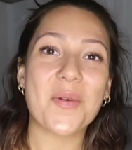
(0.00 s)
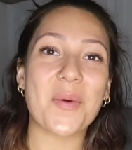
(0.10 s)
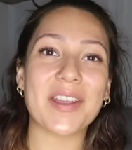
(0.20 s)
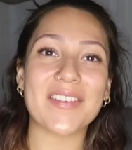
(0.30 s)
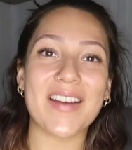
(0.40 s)

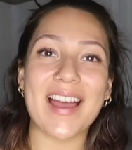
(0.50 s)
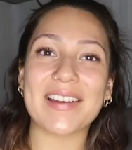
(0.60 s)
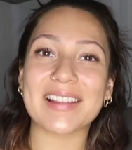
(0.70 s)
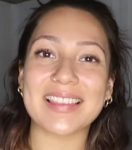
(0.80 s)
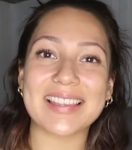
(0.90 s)
one of
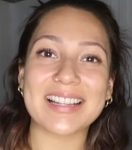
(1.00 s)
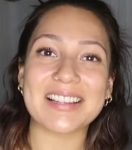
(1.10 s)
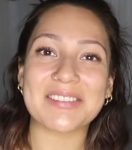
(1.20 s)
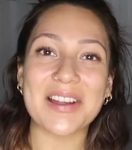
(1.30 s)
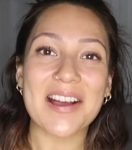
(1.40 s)
our
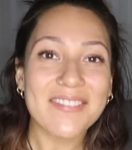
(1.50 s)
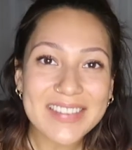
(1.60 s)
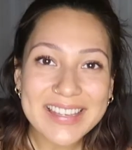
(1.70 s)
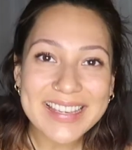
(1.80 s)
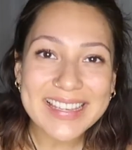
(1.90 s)
little raw
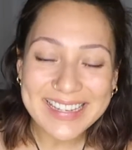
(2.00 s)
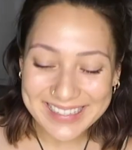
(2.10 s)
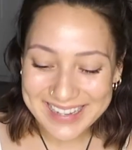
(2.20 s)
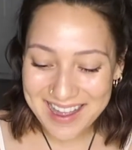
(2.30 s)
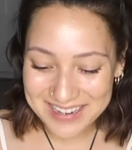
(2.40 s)

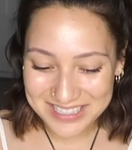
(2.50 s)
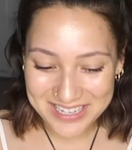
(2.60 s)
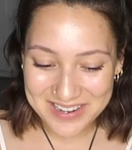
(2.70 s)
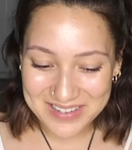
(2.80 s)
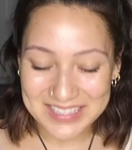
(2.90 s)
vegan
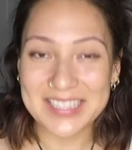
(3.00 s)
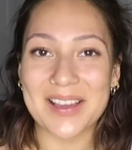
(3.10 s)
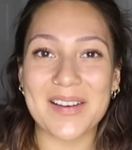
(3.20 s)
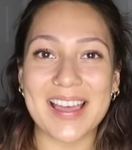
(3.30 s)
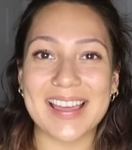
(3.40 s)
nachos and go
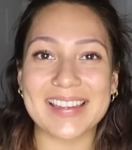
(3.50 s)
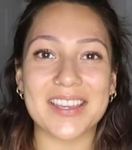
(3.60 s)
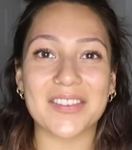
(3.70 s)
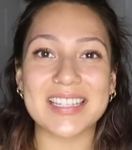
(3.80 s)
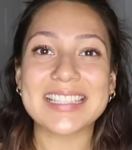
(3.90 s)
ahead and
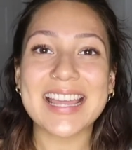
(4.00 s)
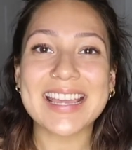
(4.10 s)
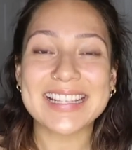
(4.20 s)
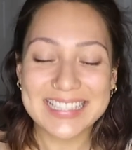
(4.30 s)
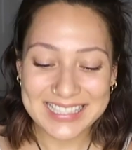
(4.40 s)
give it a
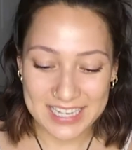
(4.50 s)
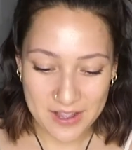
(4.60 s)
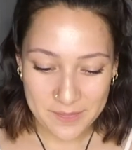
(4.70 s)
taste.